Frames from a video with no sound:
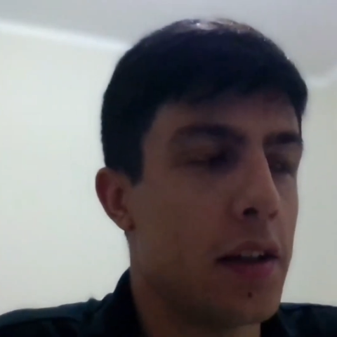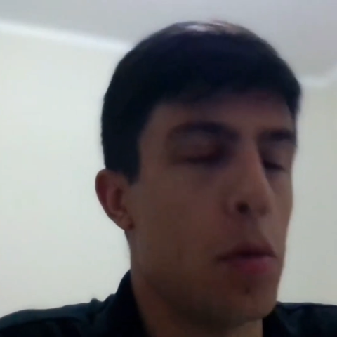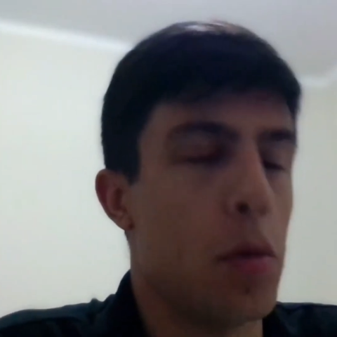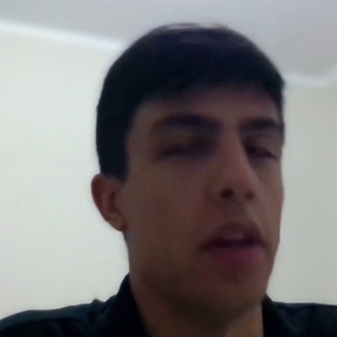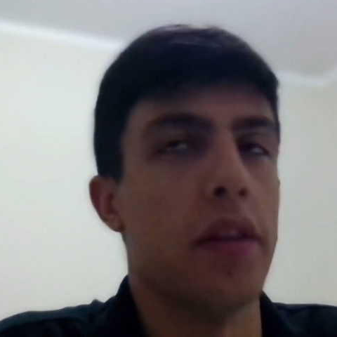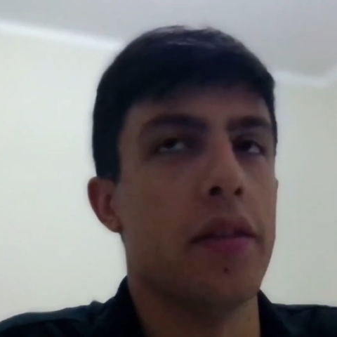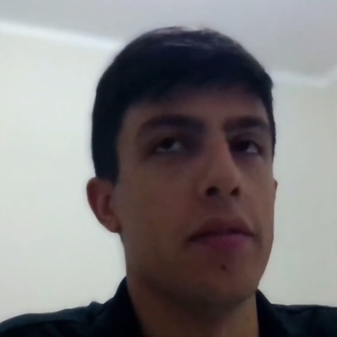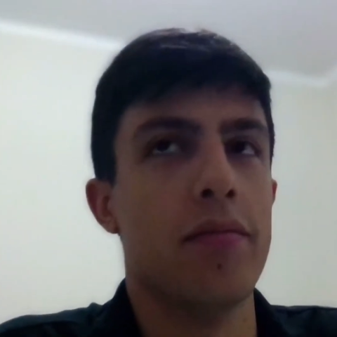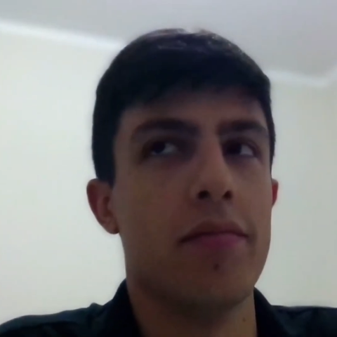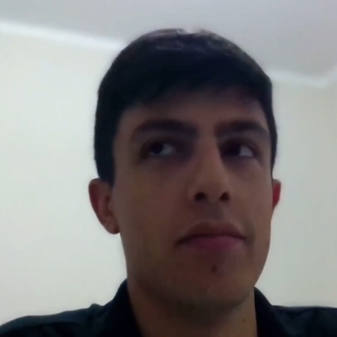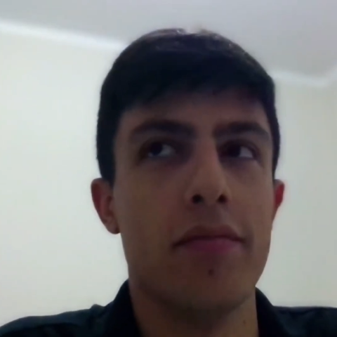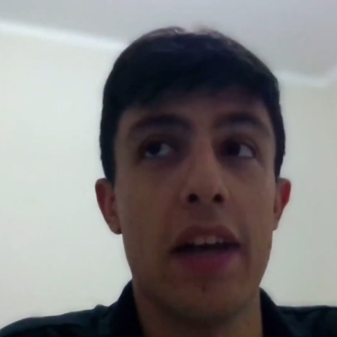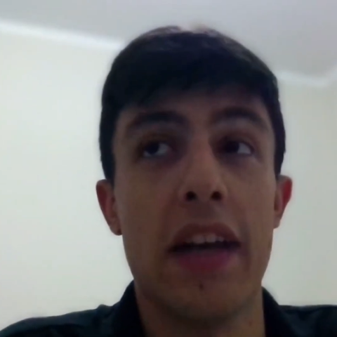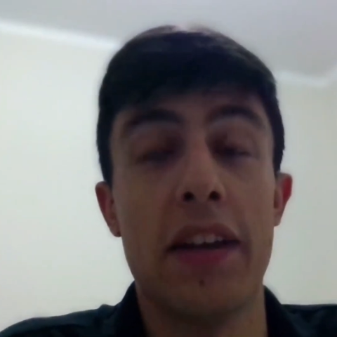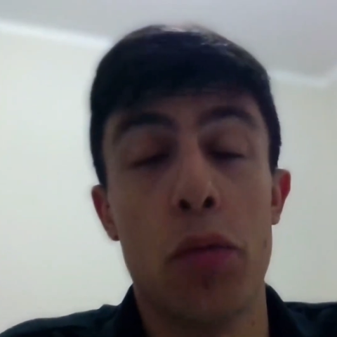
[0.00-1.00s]
Well,
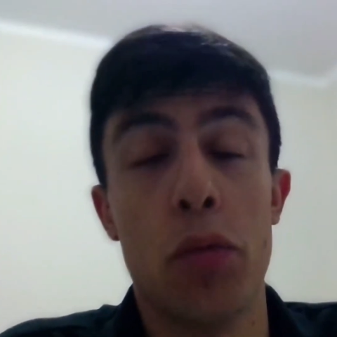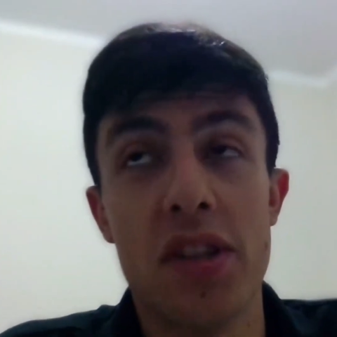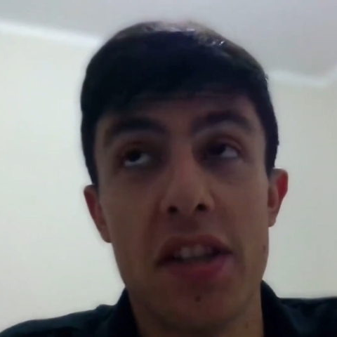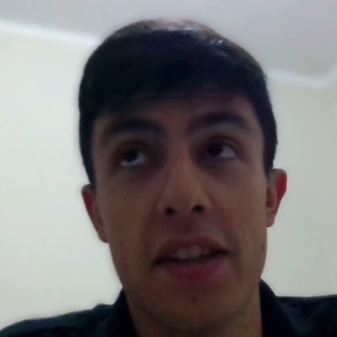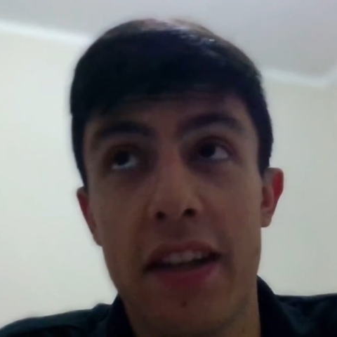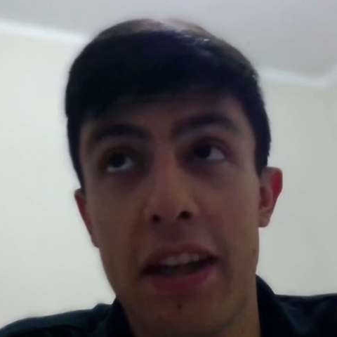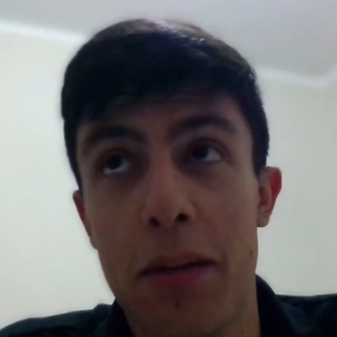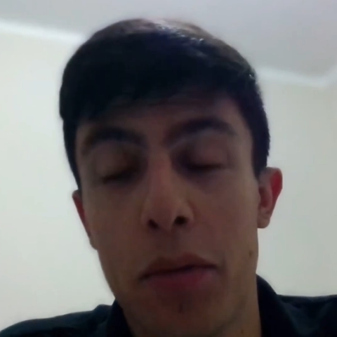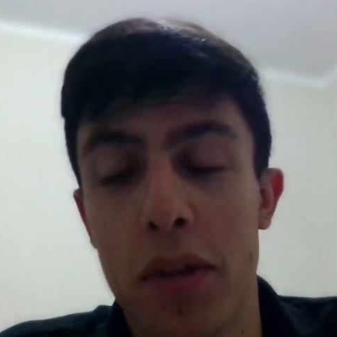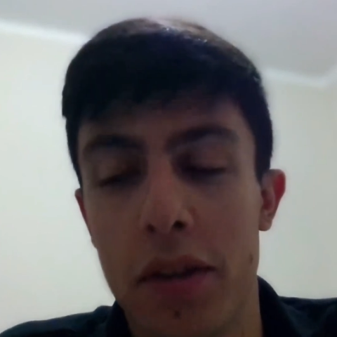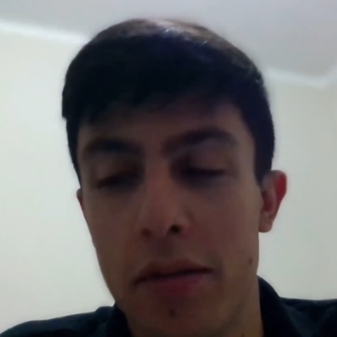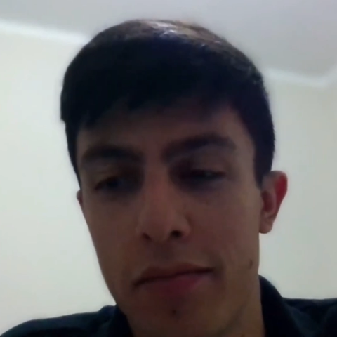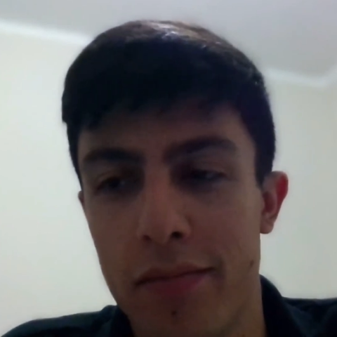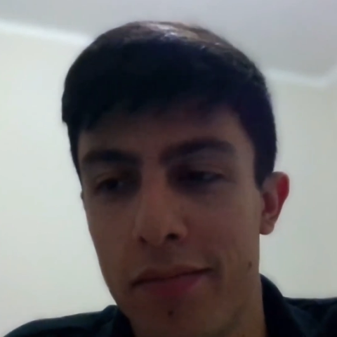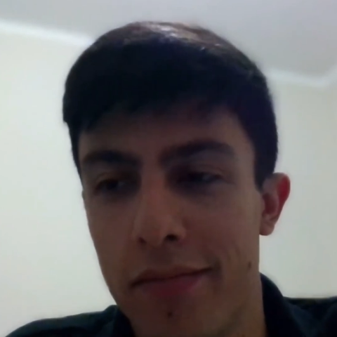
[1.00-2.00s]
yeah, there was a team,
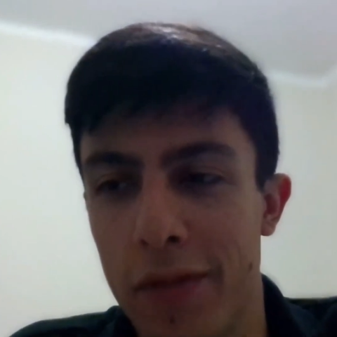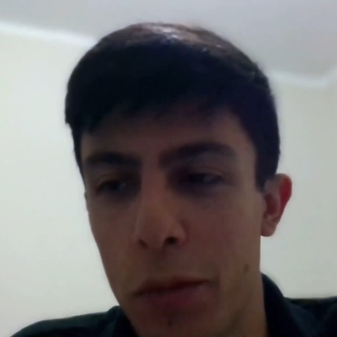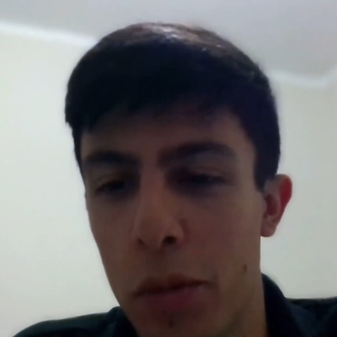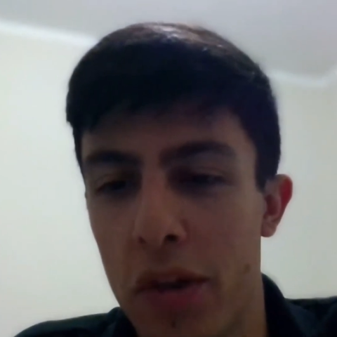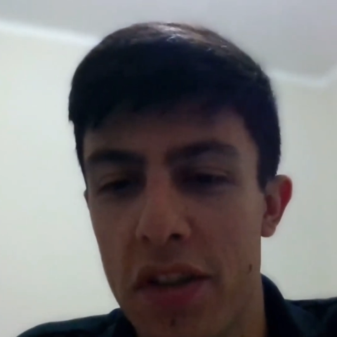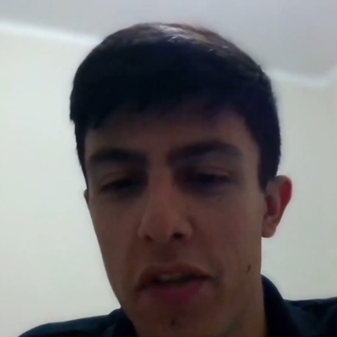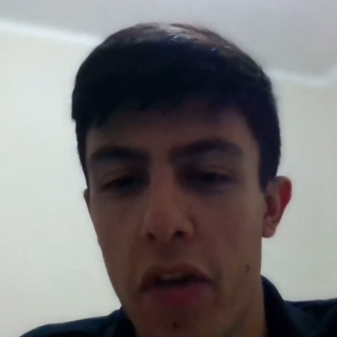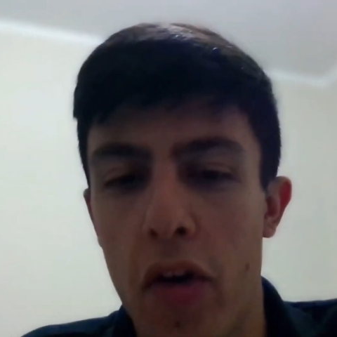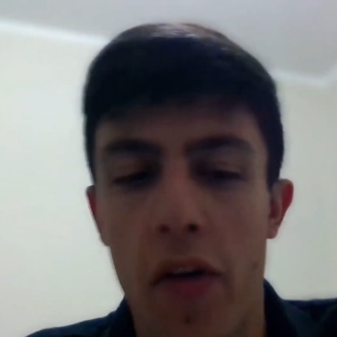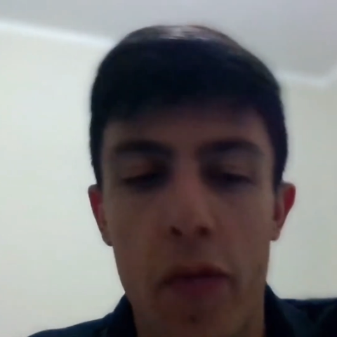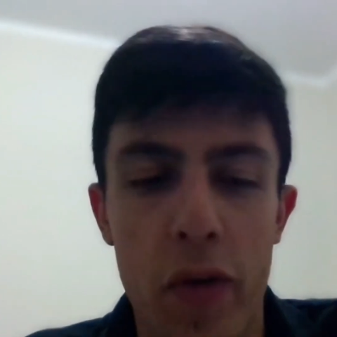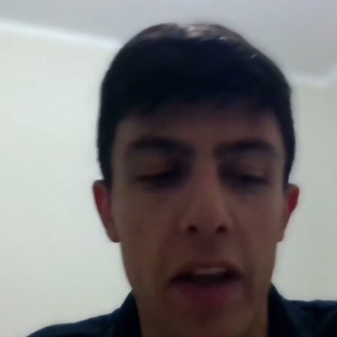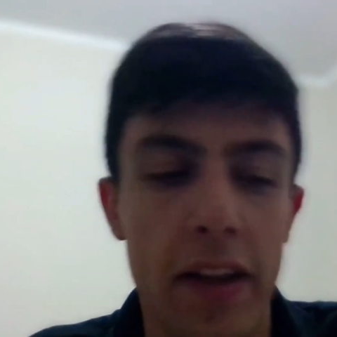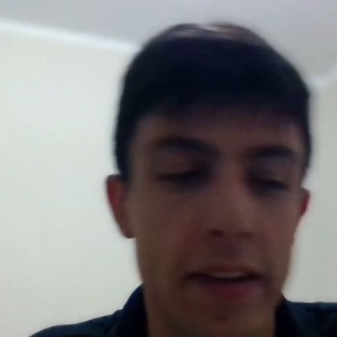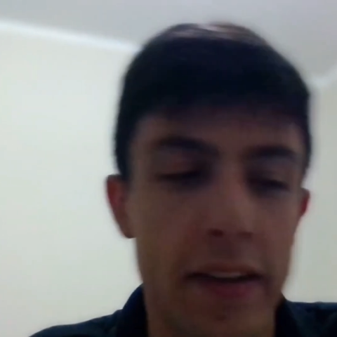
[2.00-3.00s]
but there wasn't, a
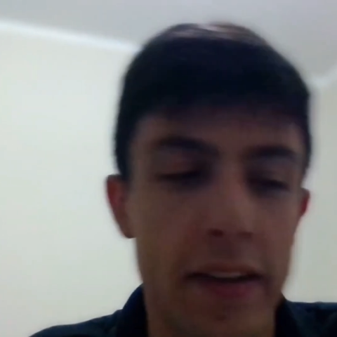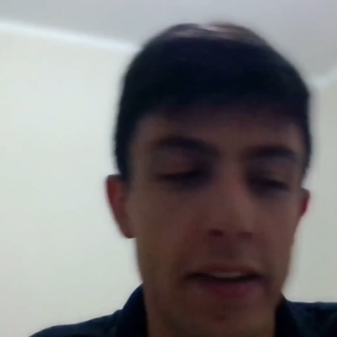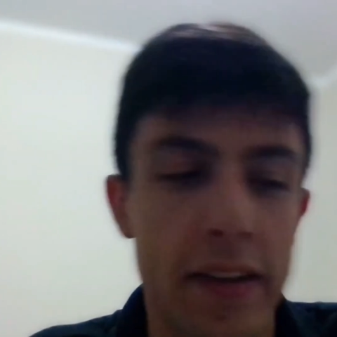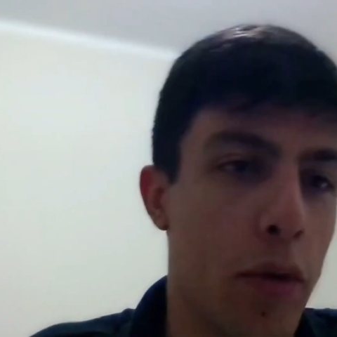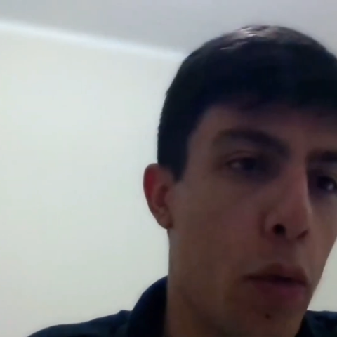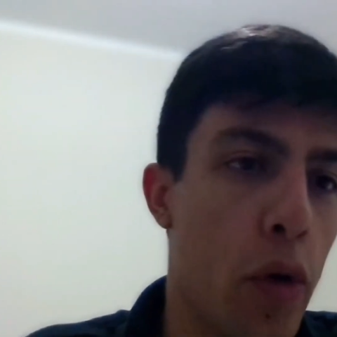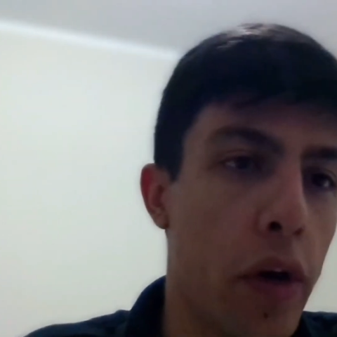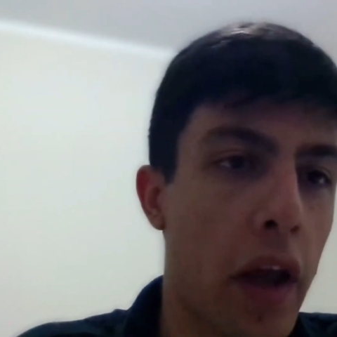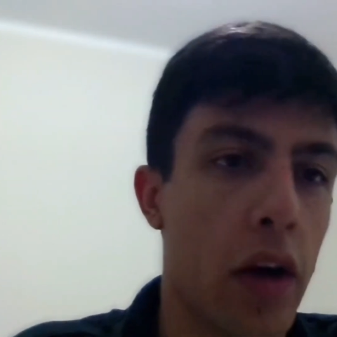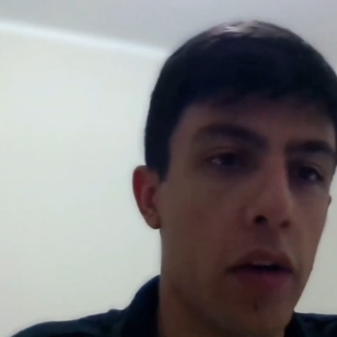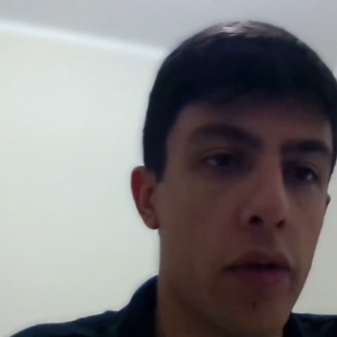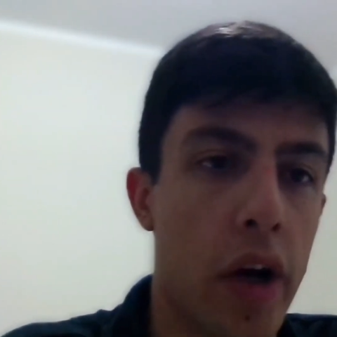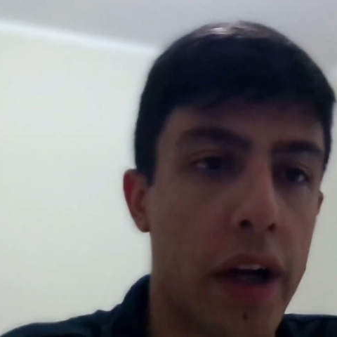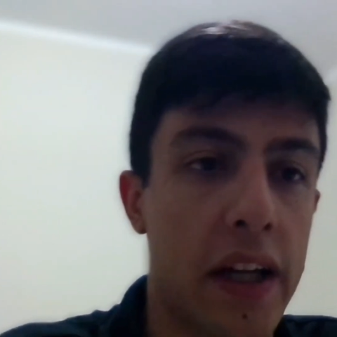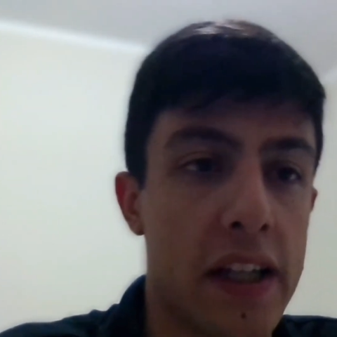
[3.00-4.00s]
real team working
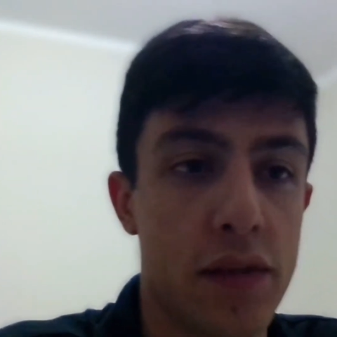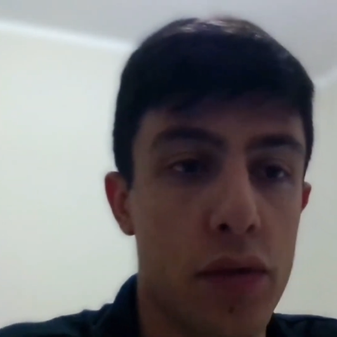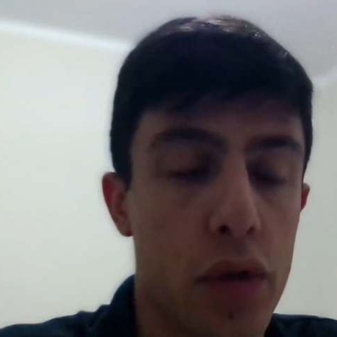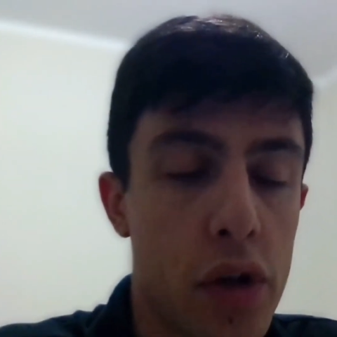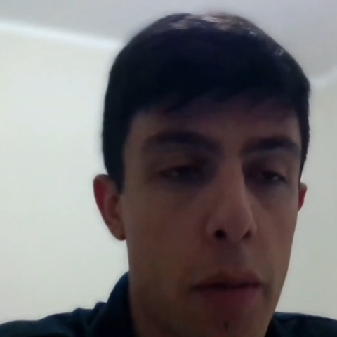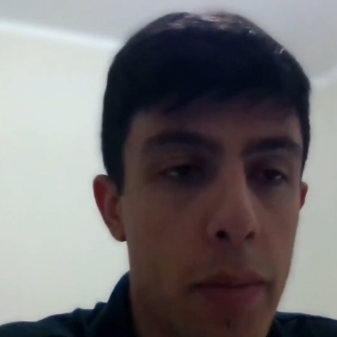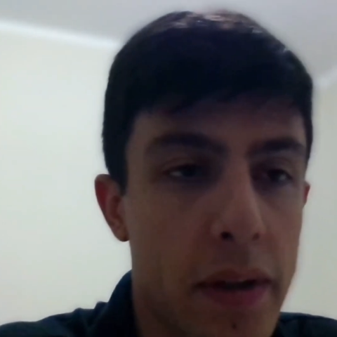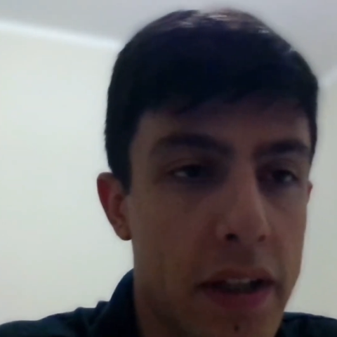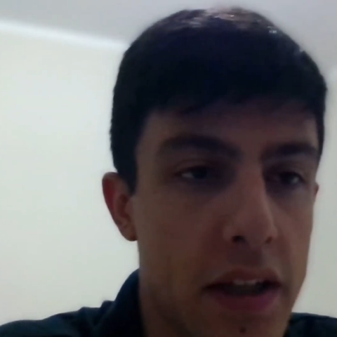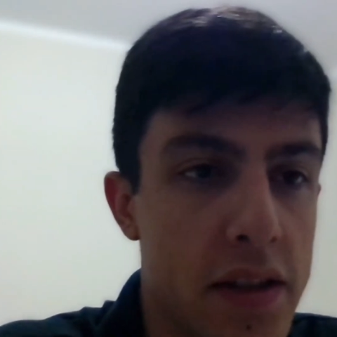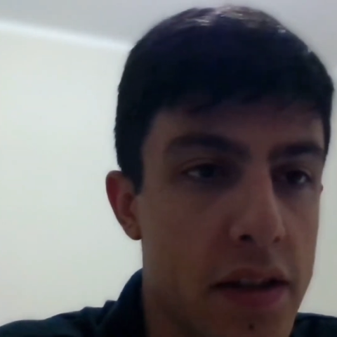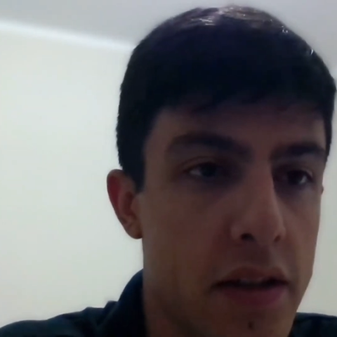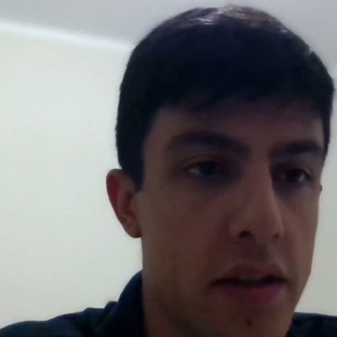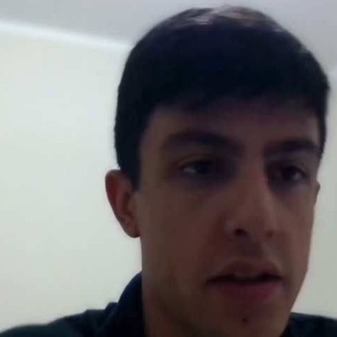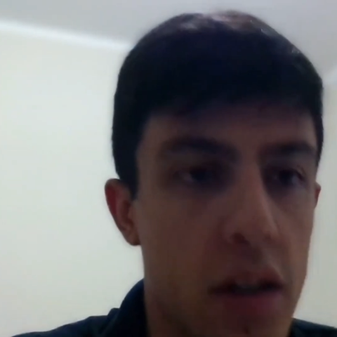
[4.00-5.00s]
on rockets for
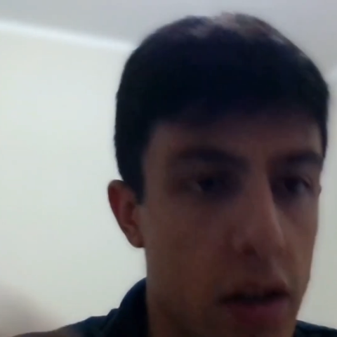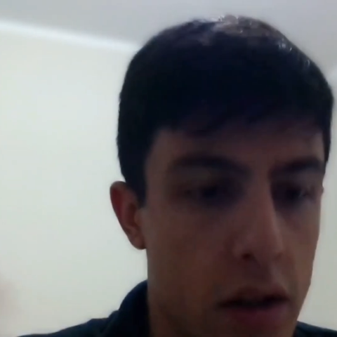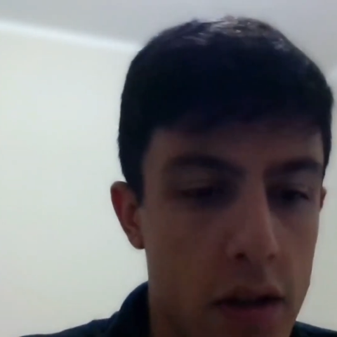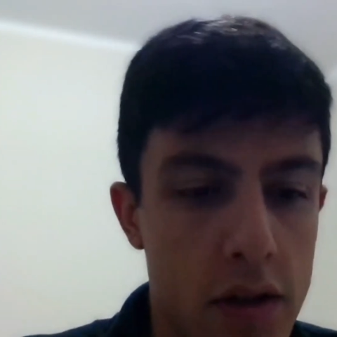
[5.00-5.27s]
competitions.